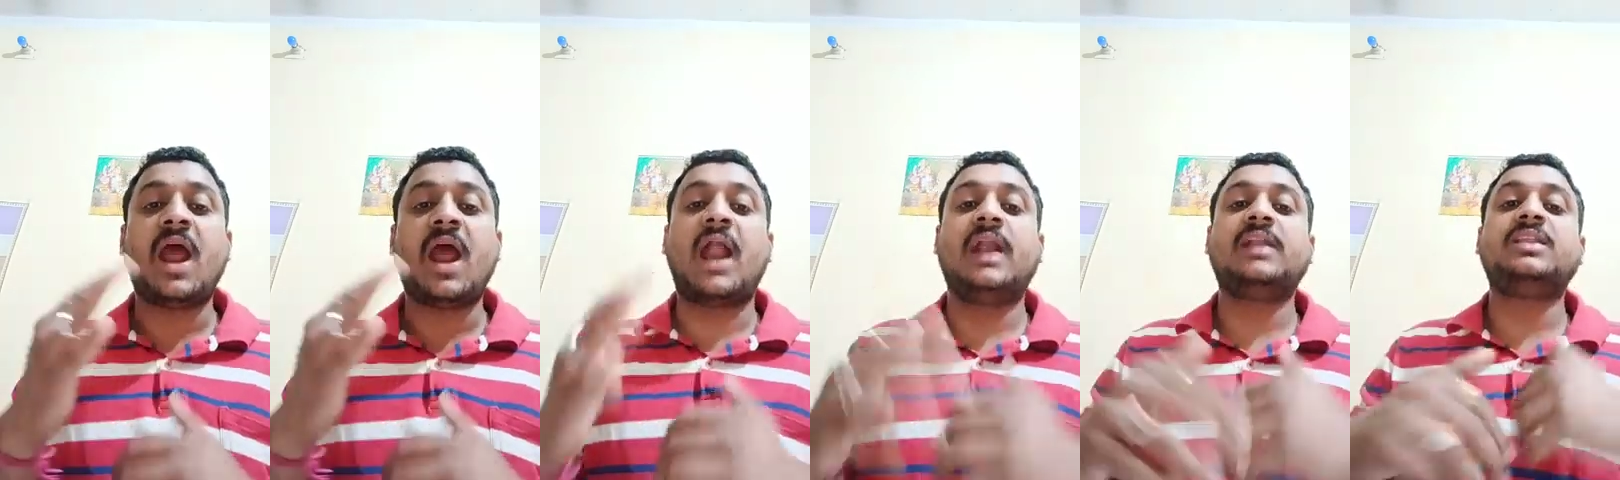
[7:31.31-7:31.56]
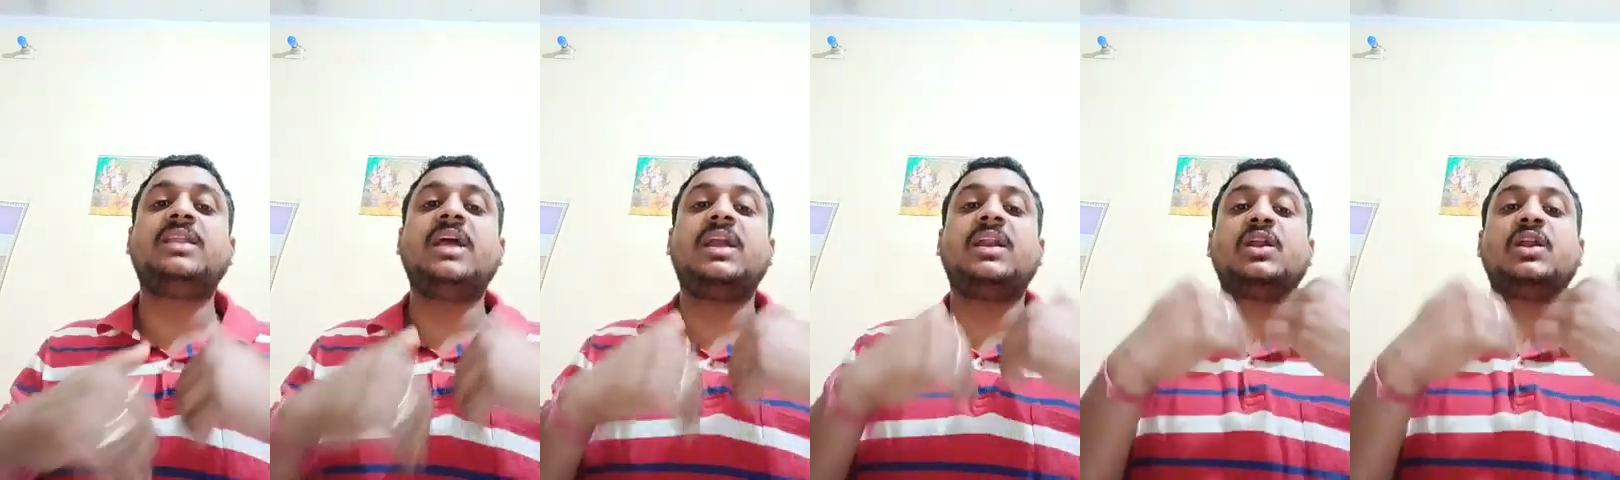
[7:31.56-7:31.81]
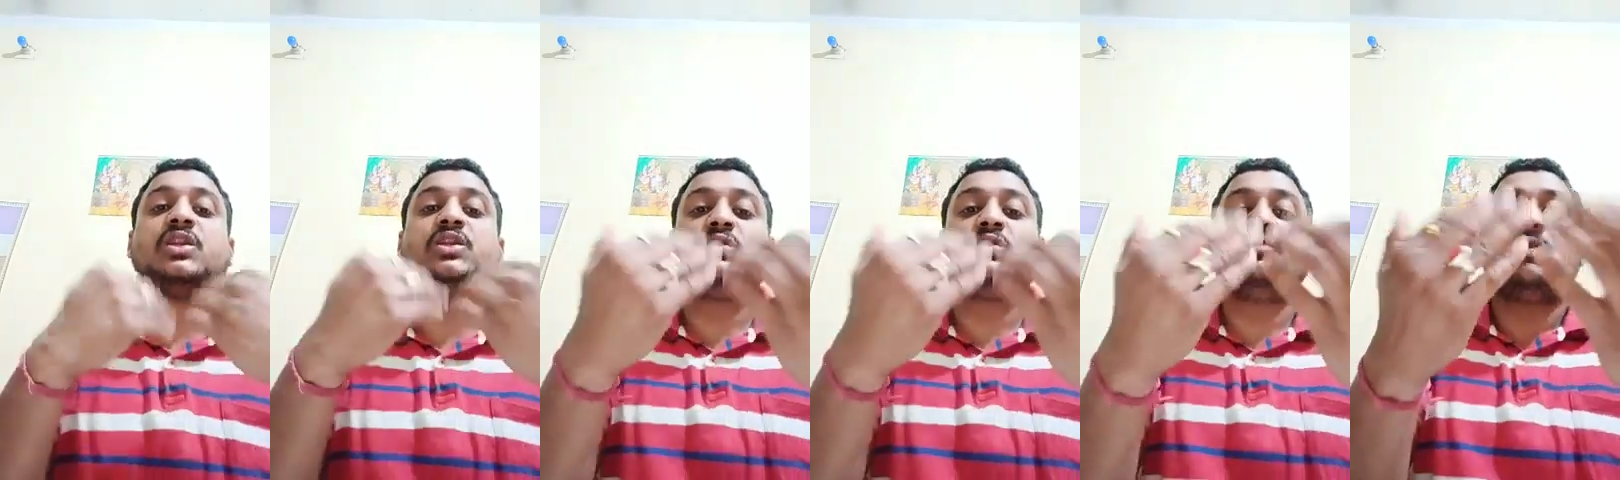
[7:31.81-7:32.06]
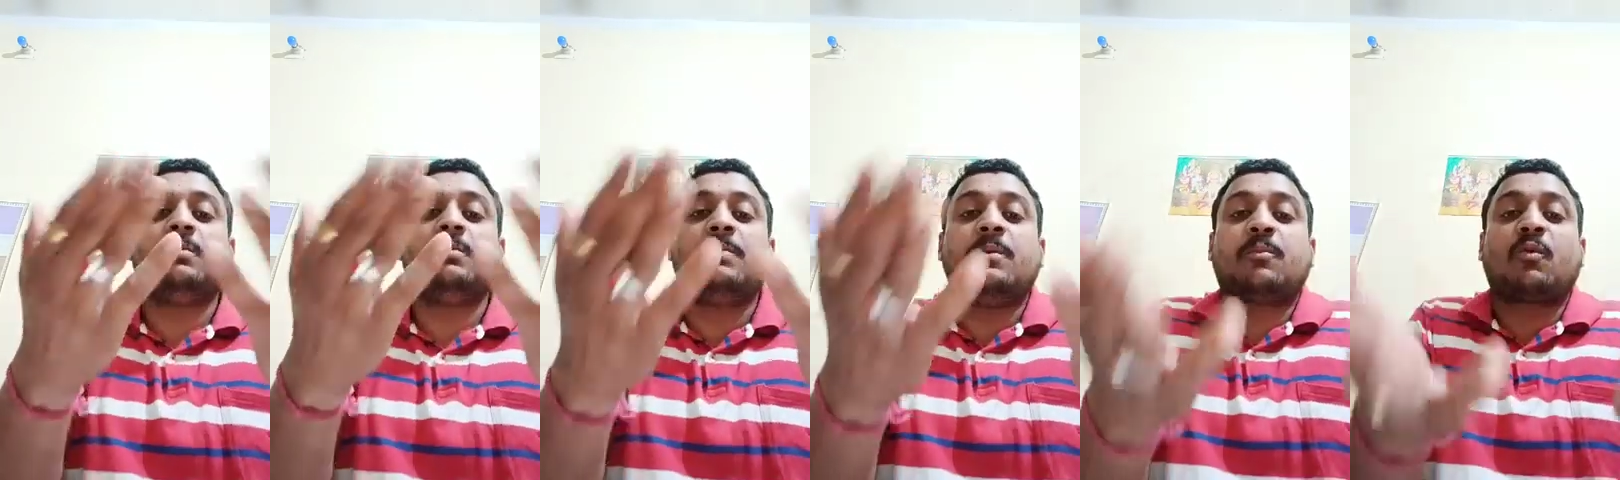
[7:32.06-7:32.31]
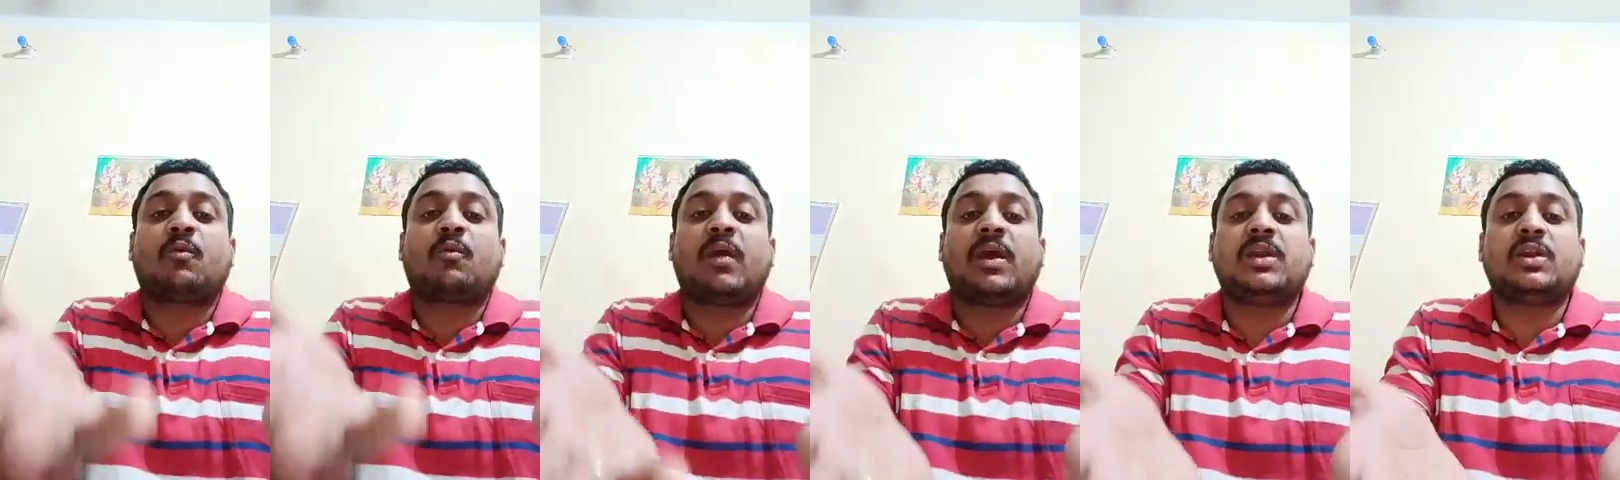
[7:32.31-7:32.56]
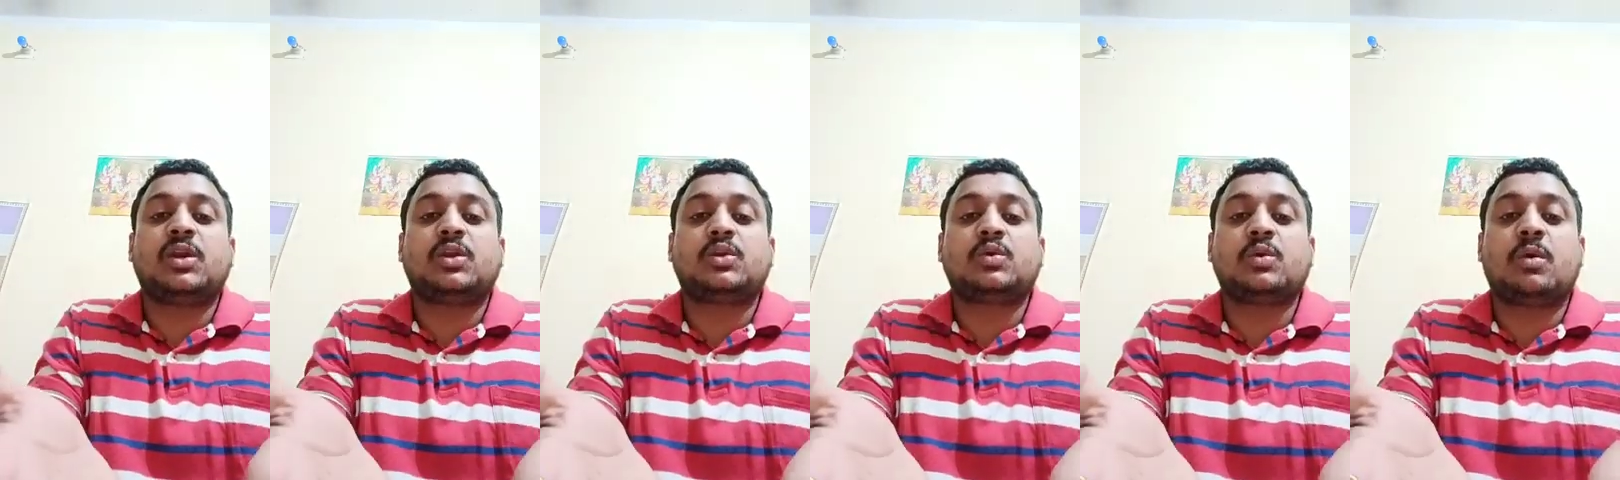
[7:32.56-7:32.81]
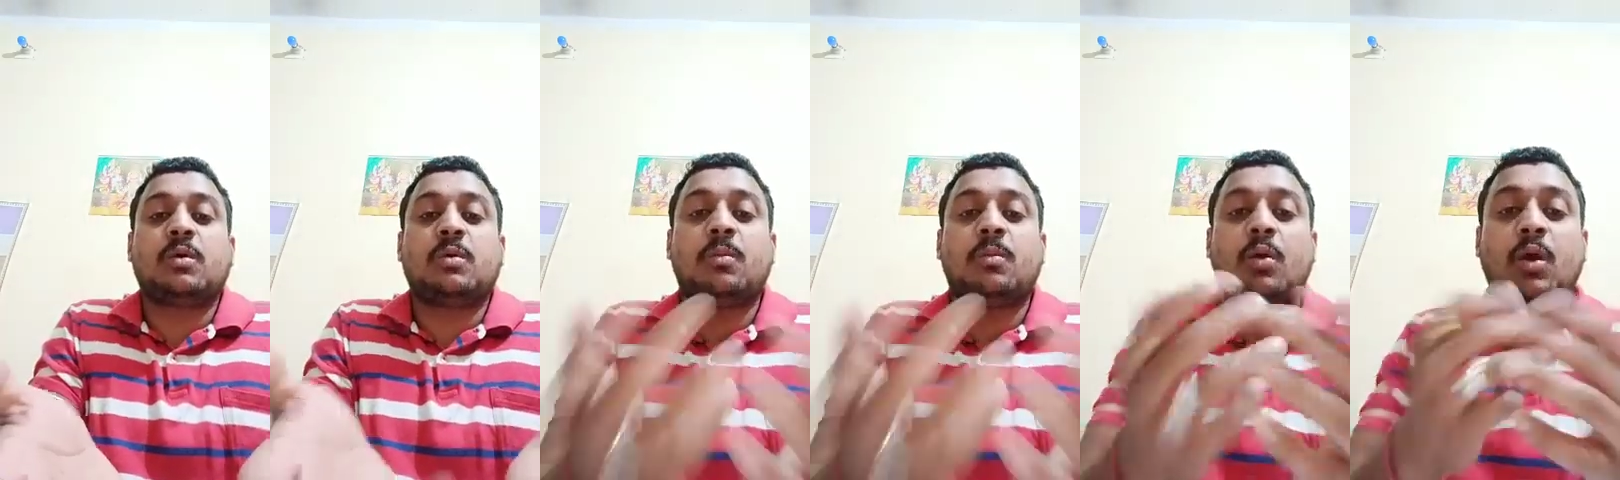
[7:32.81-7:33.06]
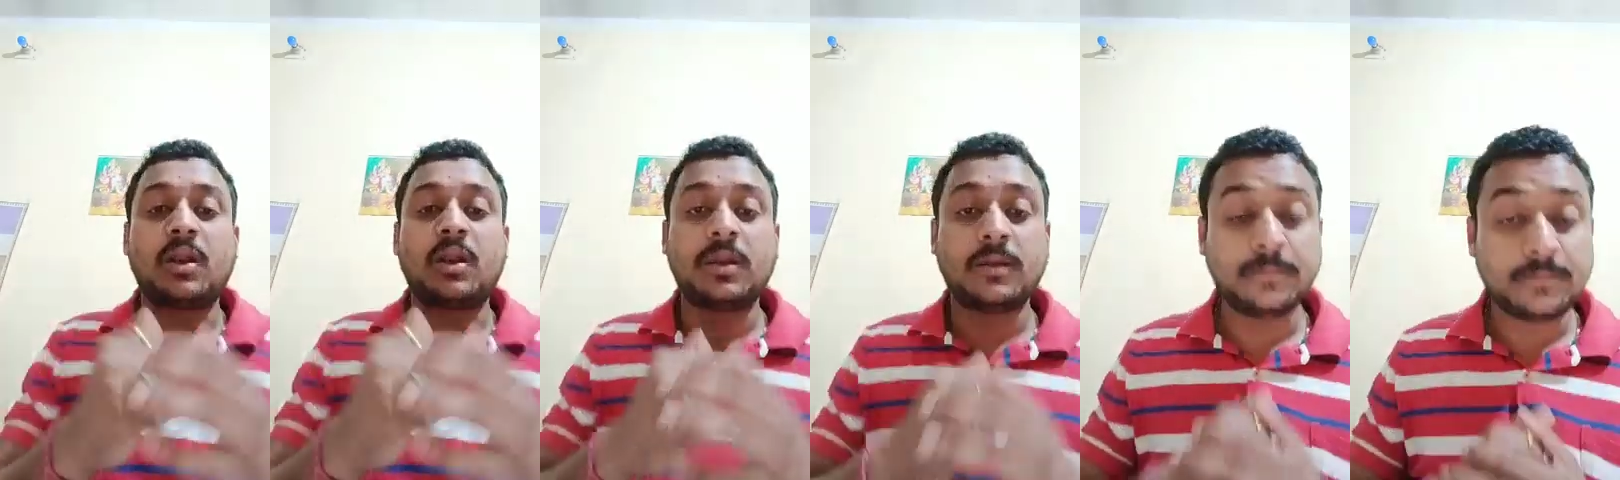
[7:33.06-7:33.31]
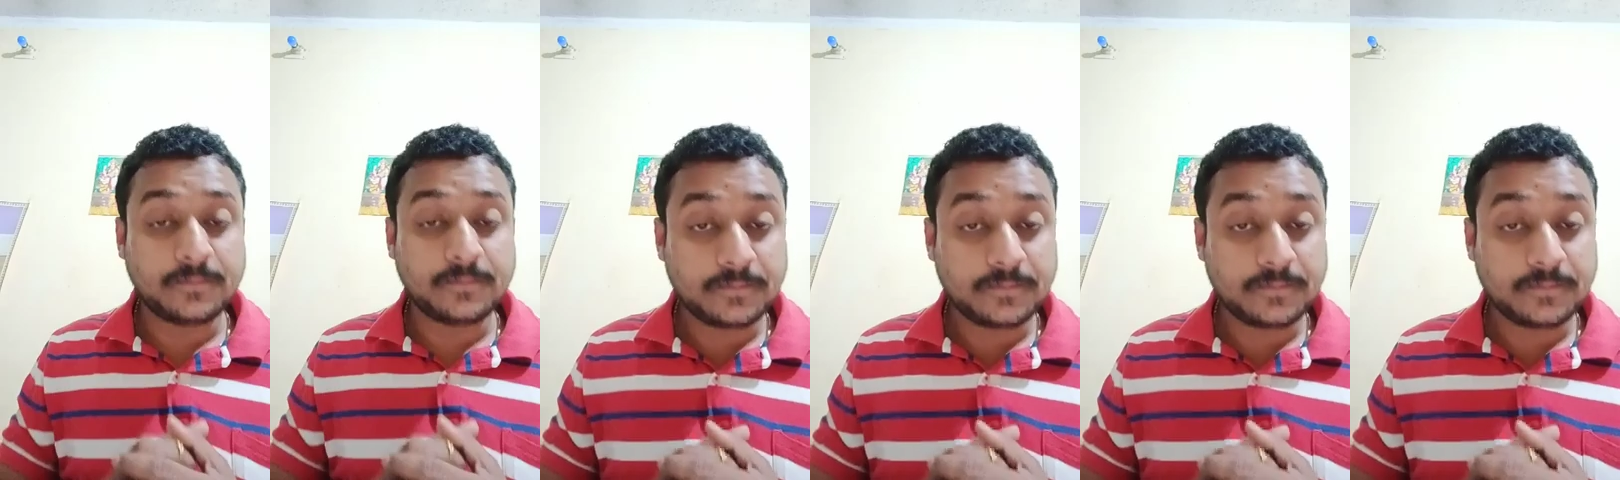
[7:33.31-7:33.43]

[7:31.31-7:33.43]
and the energy will be provided to our body